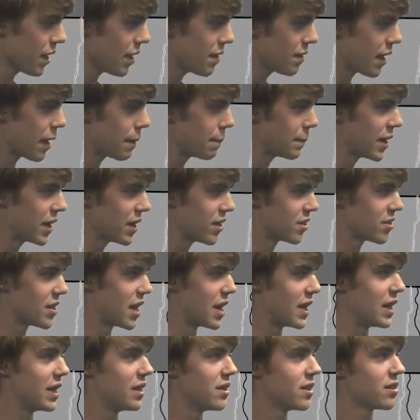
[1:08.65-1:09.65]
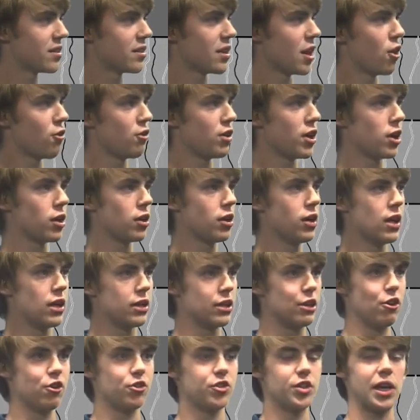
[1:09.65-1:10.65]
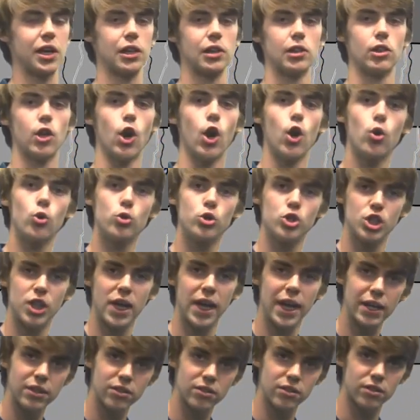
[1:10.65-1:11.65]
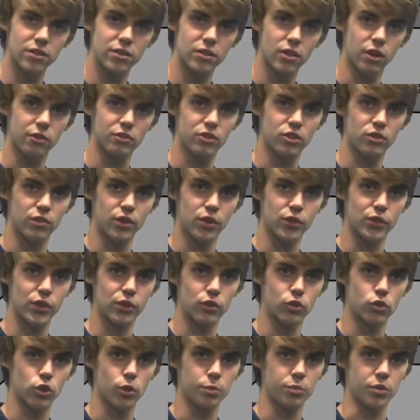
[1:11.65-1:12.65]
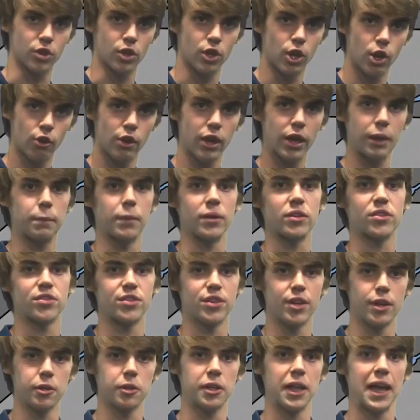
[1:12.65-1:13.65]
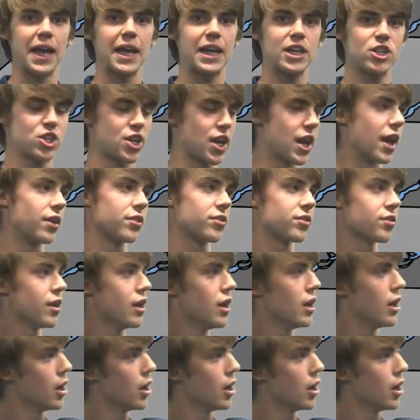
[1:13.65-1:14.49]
That means that in this area, there is a low chance of severe thunderstorms occurring, but still a chance.